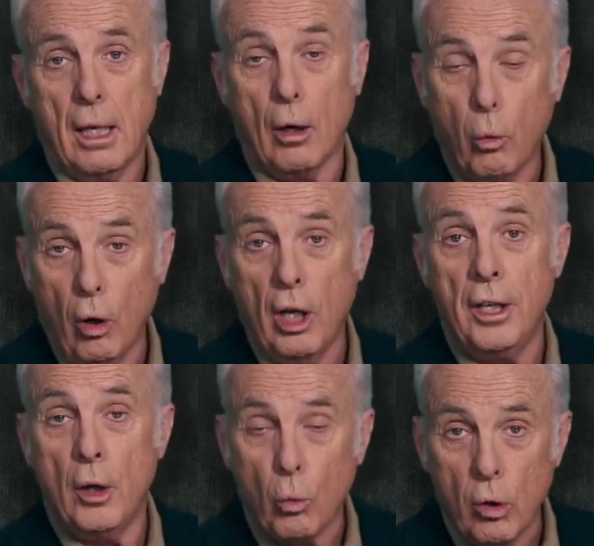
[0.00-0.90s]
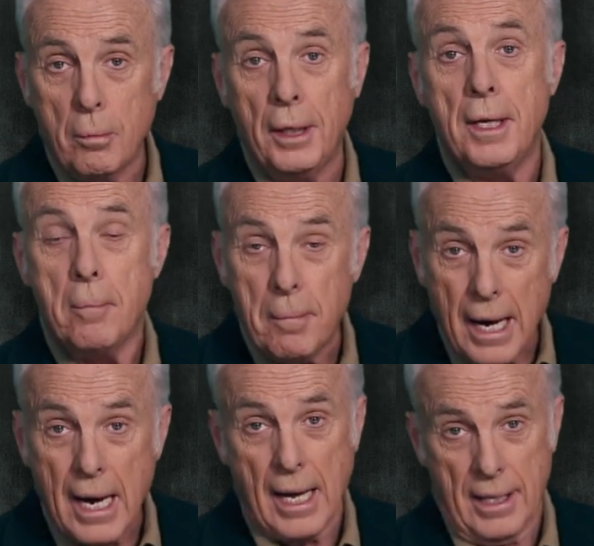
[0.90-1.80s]
a one-woman
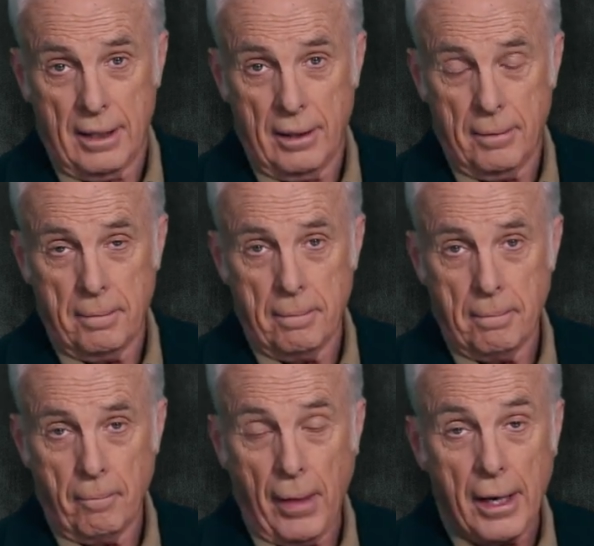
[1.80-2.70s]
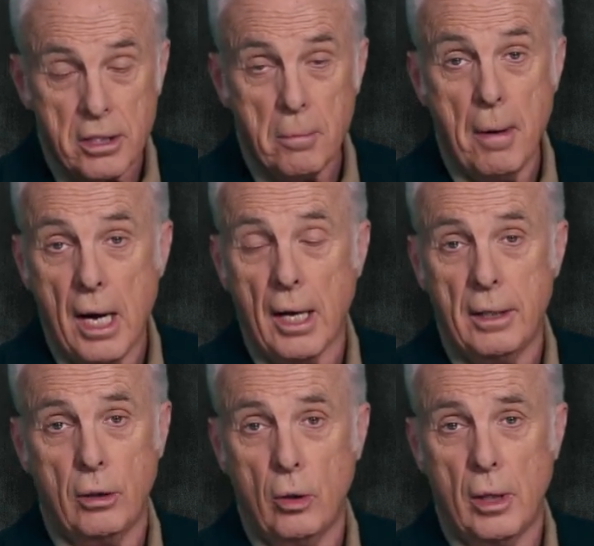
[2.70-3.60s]
man. That is a
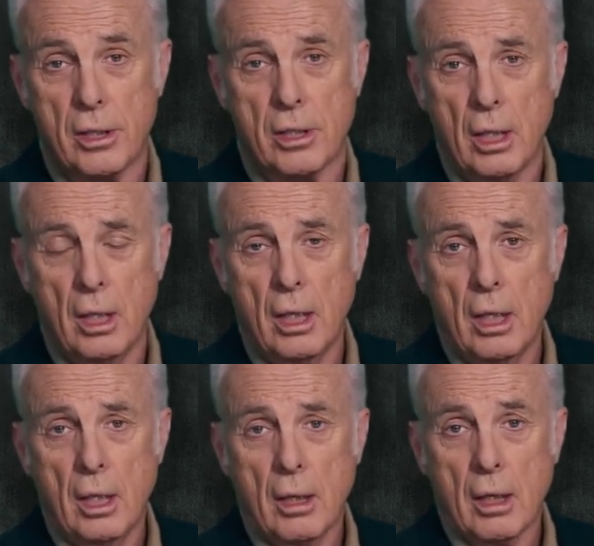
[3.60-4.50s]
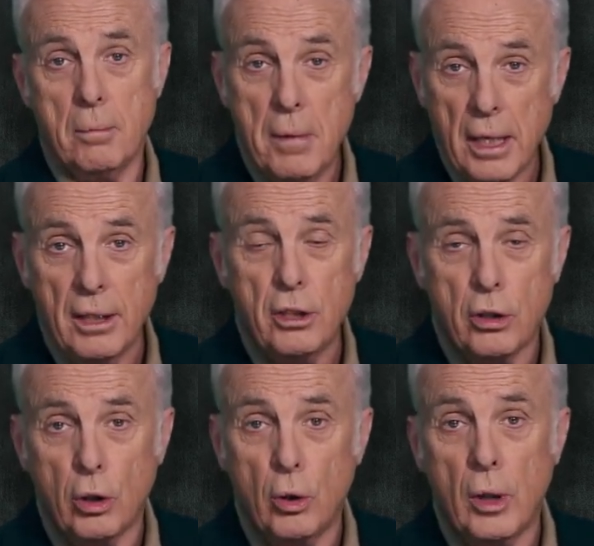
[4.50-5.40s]
man who is
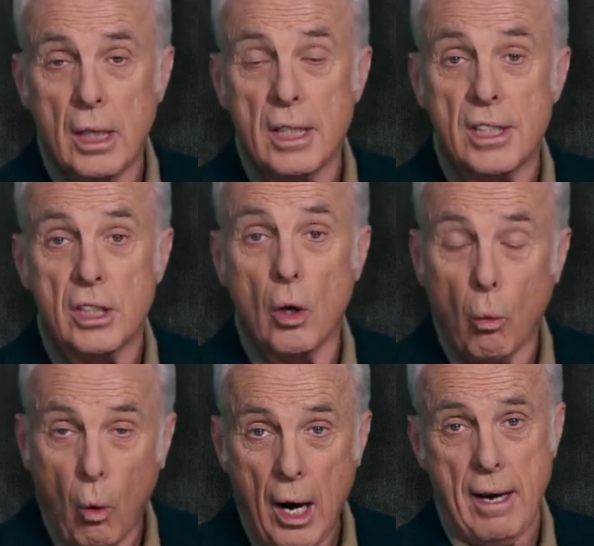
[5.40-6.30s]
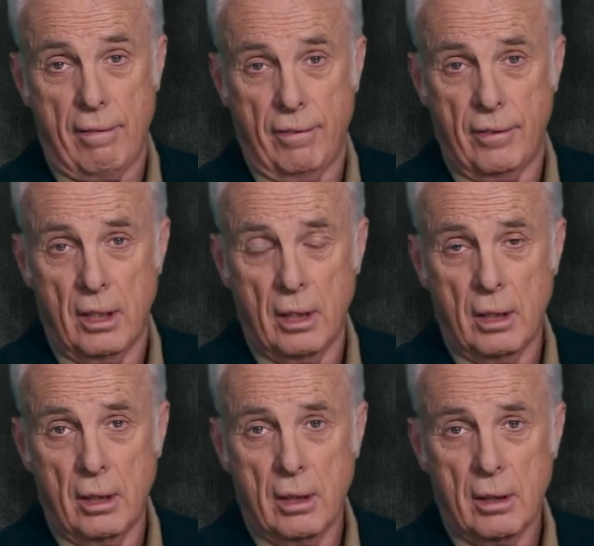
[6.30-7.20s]
committed to his wife.
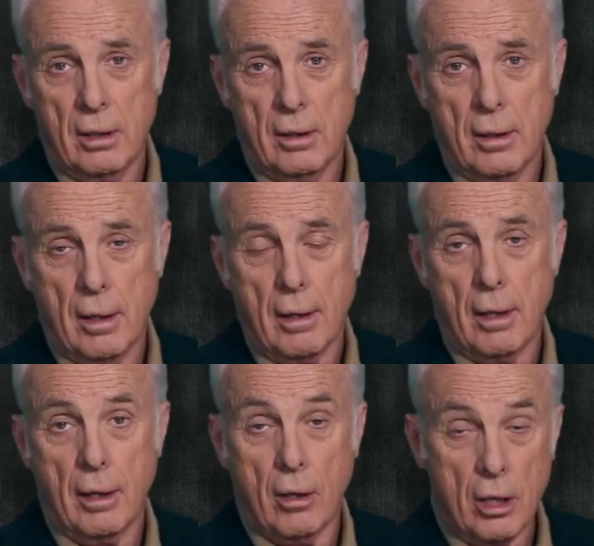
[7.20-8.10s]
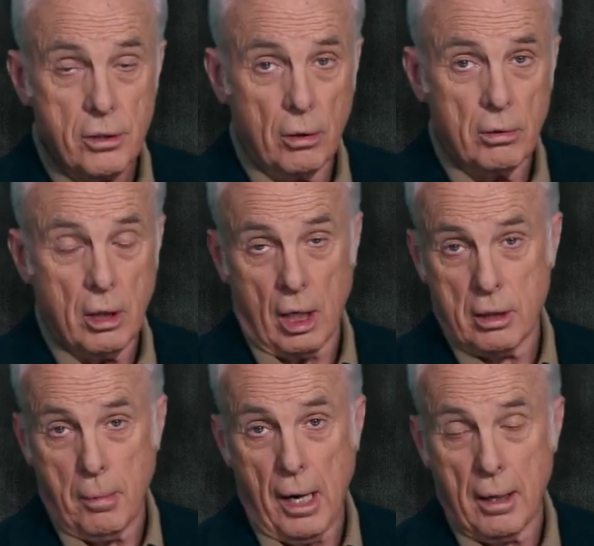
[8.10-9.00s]
It also
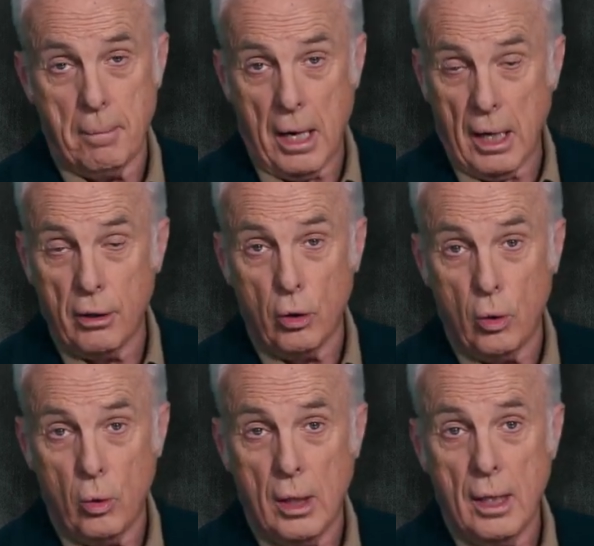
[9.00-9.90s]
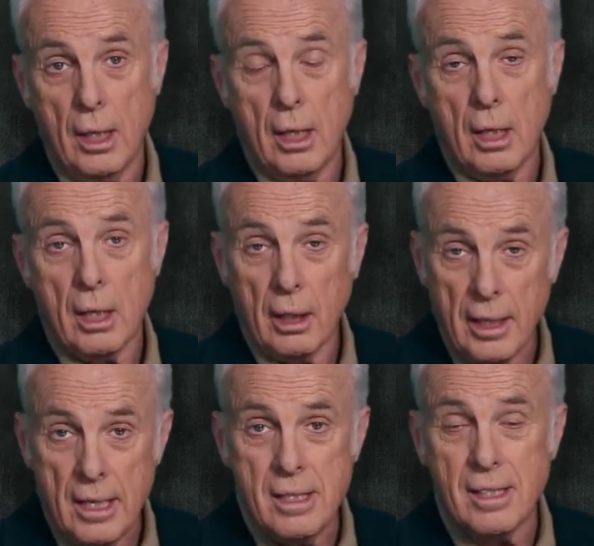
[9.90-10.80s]
talks about a man who
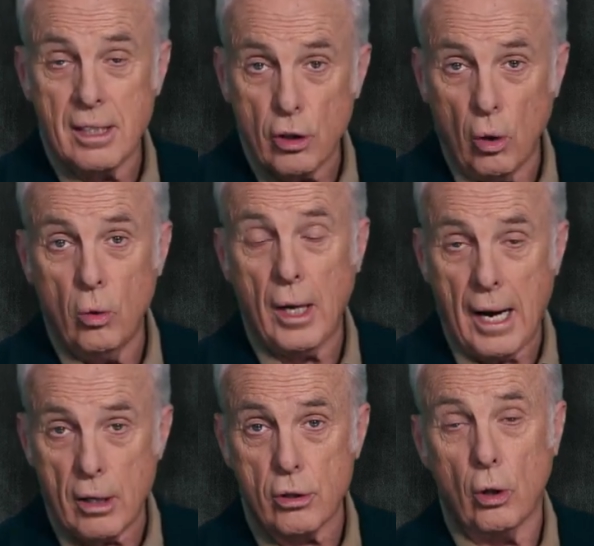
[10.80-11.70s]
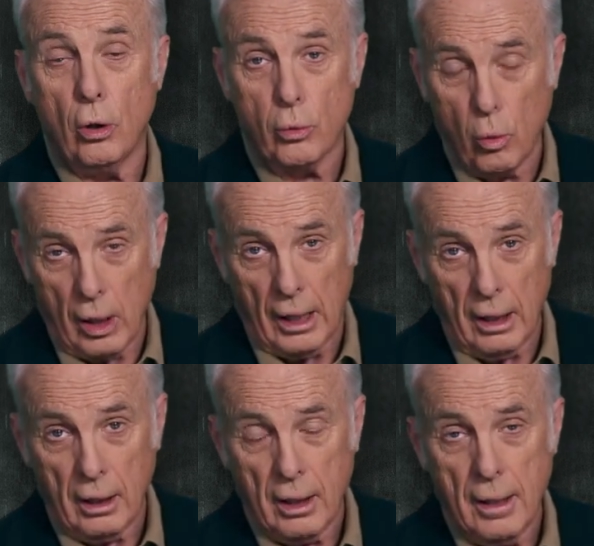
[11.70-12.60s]
leads his own household
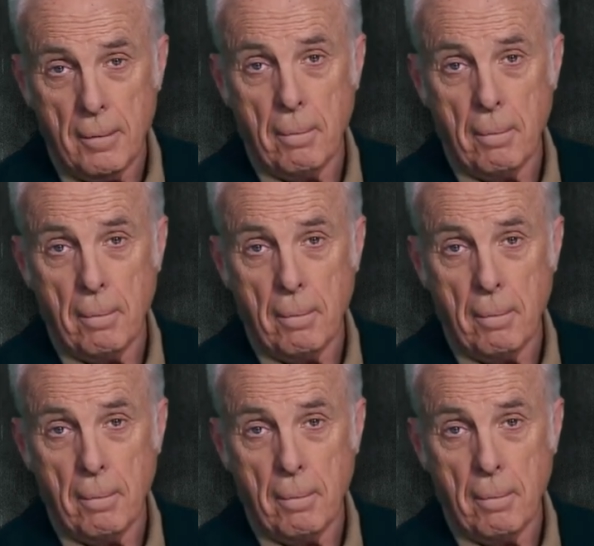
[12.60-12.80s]
well,